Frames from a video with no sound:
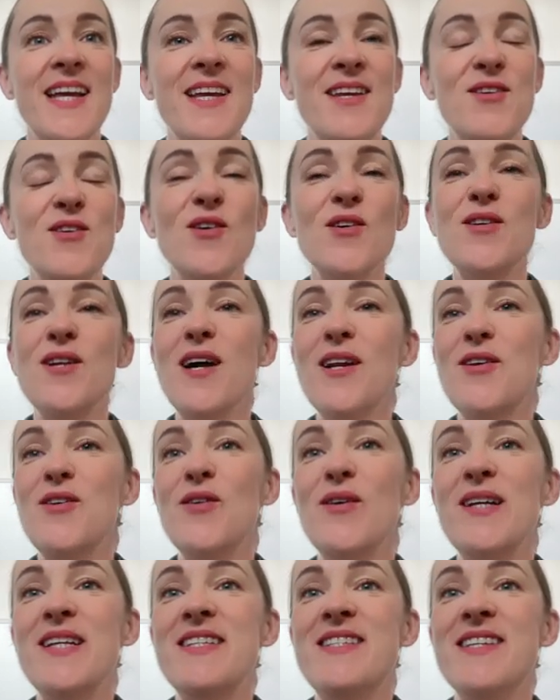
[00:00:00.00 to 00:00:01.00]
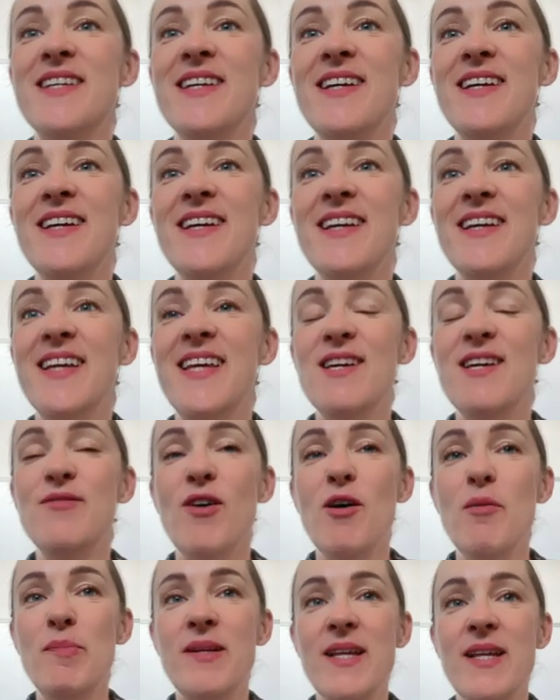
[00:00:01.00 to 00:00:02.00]
You're not going to give
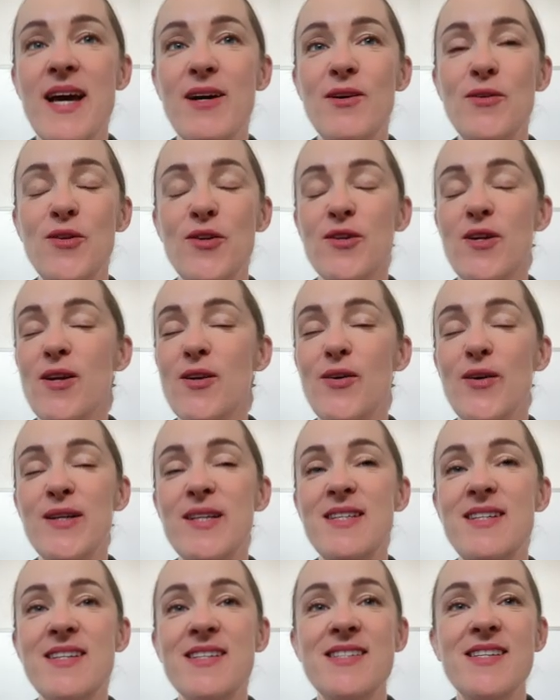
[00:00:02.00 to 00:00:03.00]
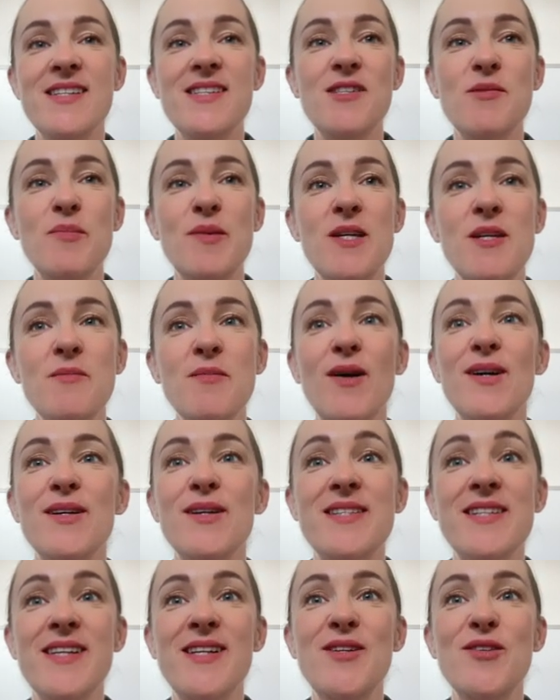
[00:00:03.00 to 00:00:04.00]
up now. You're not going to desist, meme,
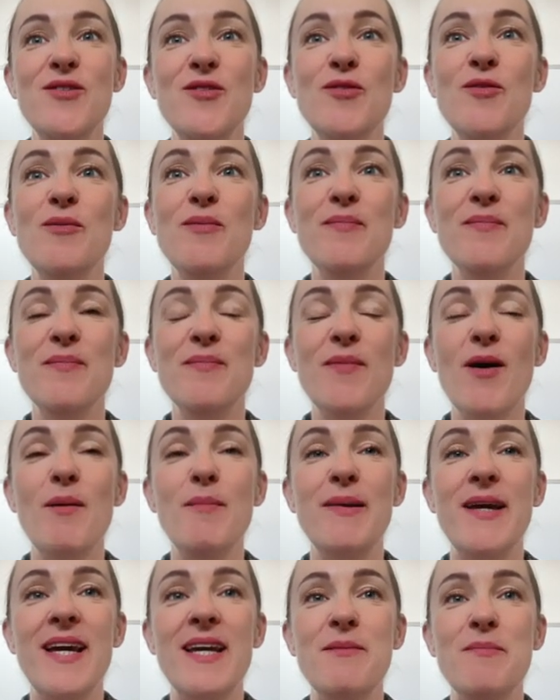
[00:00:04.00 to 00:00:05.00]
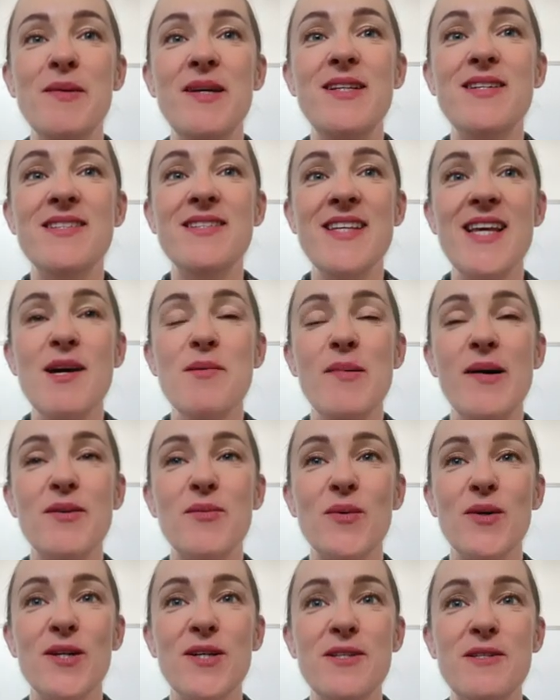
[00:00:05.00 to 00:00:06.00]
until you obligate me to say a
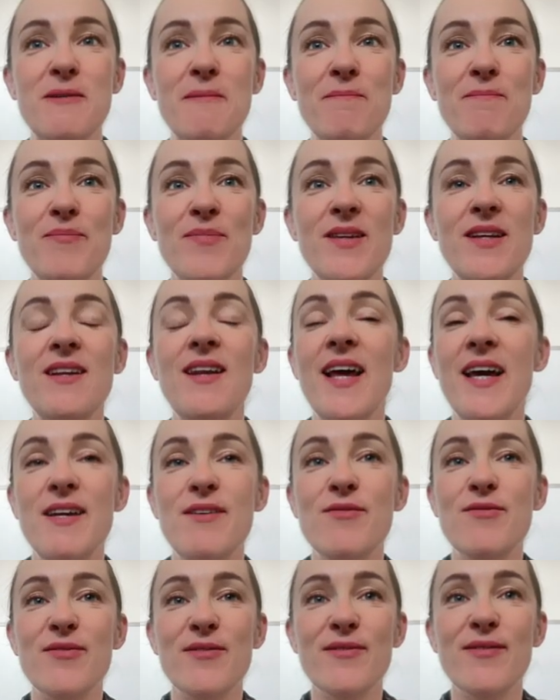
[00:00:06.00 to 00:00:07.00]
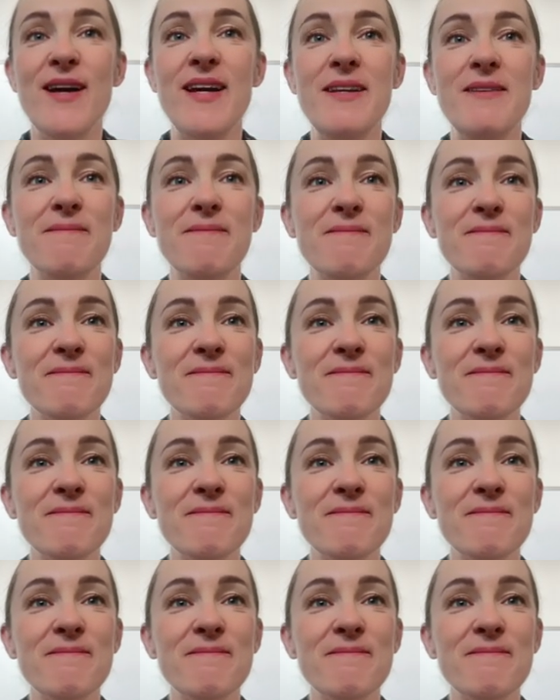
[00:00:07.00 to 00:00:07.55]
bad word live, right?